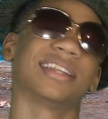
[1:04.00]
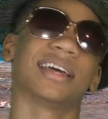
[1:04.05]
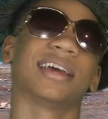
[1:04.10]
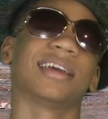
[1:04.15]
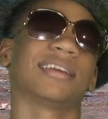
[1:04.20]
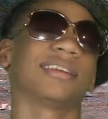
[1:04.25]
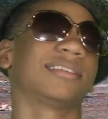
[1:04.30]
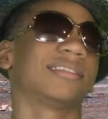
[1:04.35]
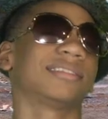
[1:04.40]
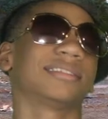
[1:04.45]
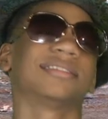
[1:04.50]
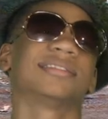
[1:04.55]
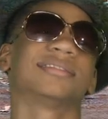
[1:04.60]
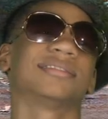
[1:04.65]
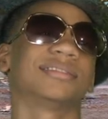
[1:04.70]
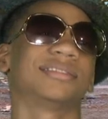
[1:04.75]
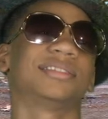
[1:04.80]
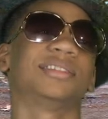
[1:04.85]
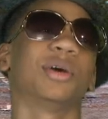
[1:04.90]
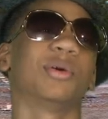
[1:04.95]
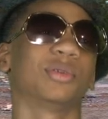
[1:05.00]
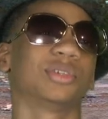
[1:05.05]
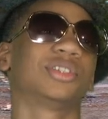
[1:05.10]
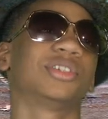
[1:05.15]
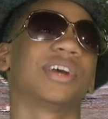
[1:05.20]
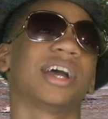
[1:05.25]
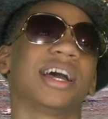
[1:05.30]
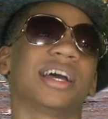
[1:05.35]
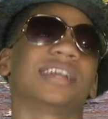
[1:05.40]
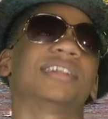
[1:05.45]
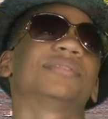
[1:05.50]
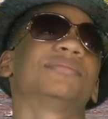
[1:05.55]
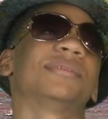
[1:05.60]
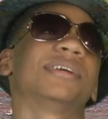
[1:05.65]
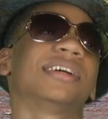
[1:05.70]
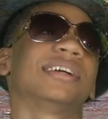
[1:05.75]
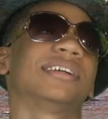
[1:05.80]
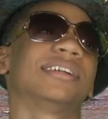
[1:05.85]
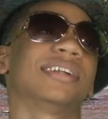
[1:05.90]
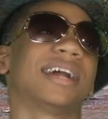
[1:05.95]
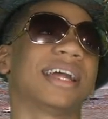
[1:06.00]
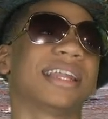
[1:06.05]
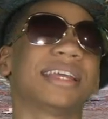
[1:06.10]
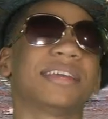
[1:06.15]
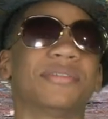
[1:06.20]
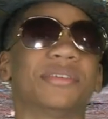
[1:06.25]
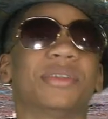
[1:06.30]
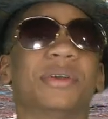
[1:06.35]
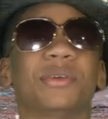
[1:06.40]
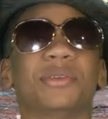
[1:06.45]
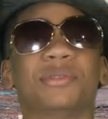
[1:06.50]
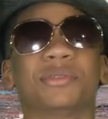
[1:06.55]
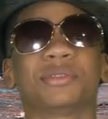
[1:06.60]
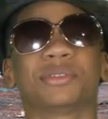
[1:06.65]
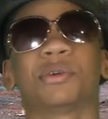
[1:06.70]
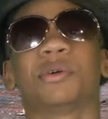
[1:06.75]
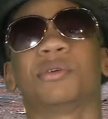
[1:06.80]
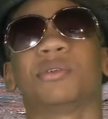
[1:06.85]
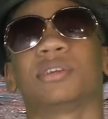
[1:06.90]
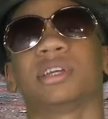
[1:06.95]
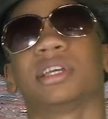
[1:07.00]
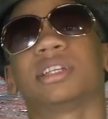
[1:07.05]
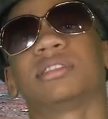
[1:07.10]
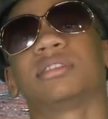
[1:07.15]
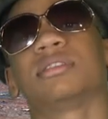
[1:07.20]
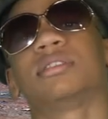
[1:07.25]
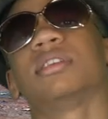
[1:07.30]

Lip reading: Like, so trash, man. I didn't even know you was gonna get to